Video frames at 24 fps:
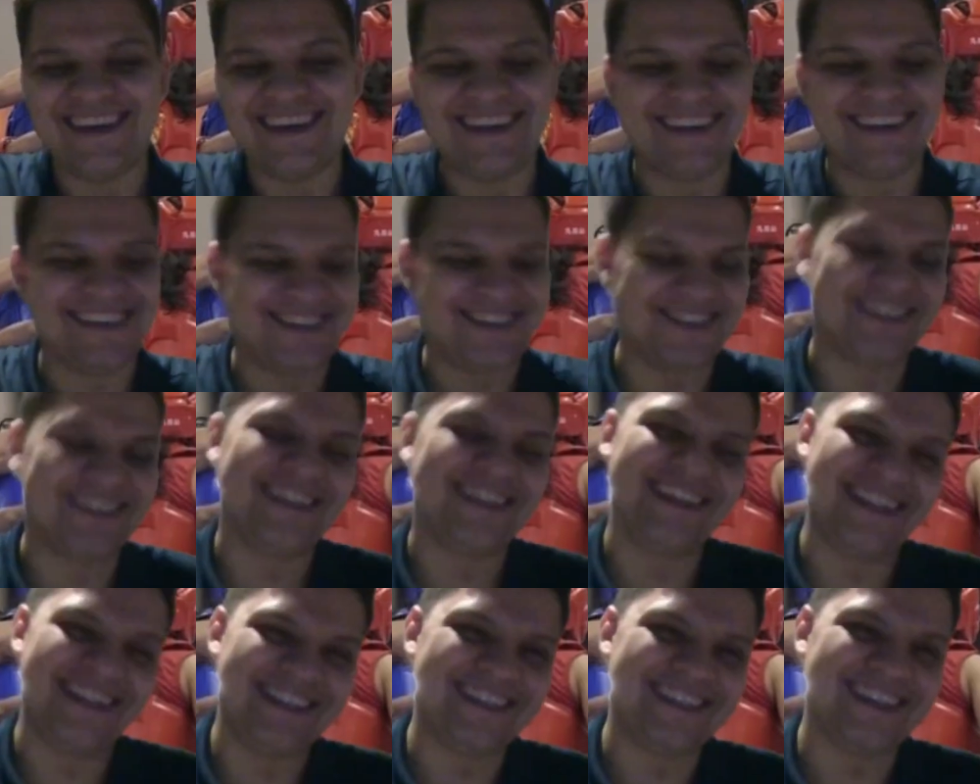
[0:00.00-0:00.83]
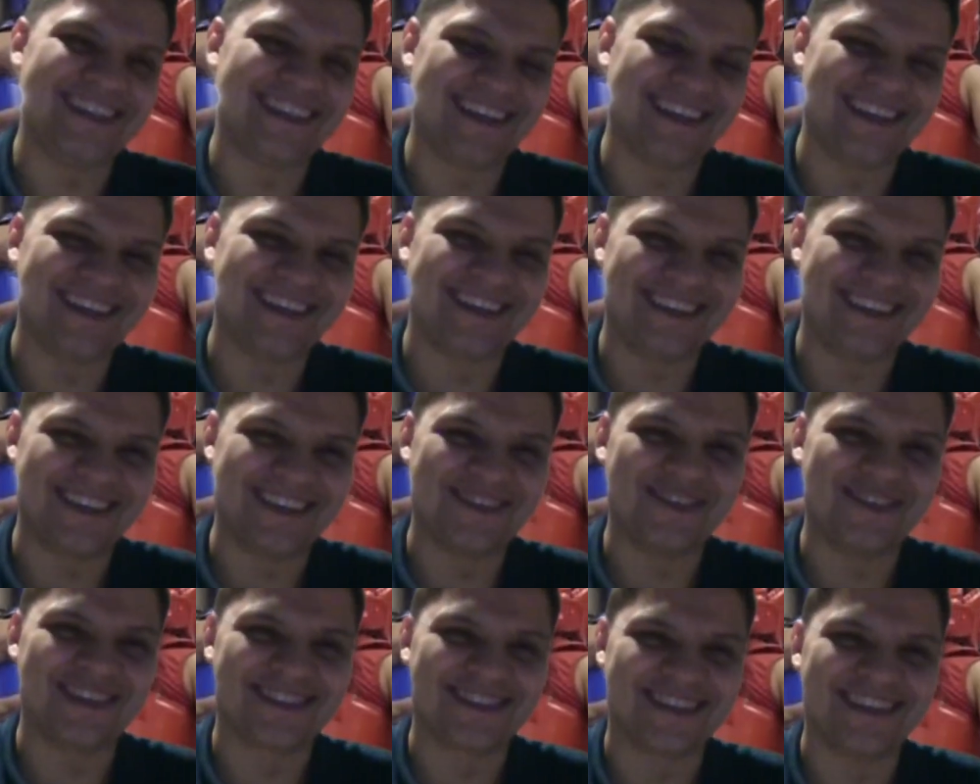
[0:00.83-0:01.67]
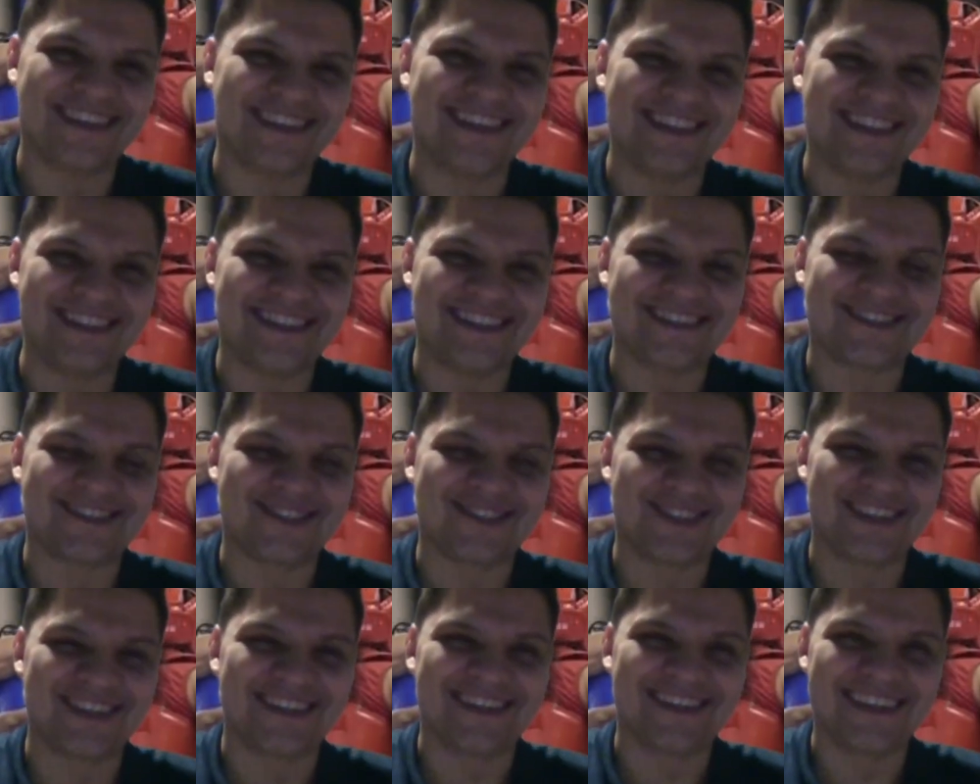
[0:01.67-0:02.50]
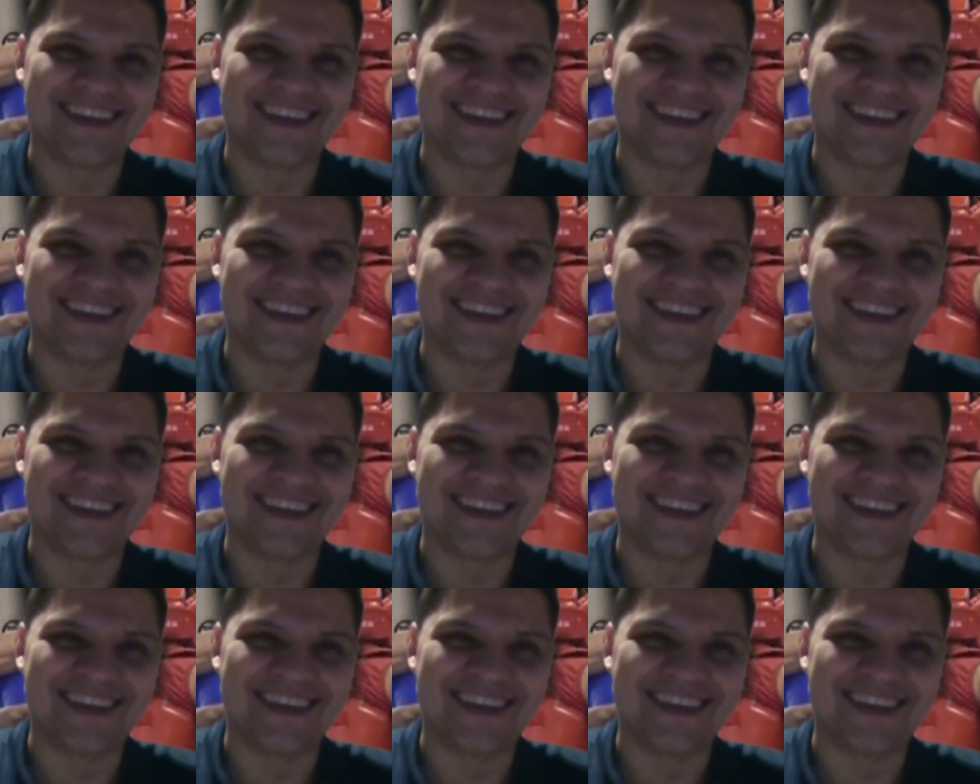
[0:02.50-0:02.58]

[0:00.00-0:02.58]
With Li Jie, he was a Li Jie student.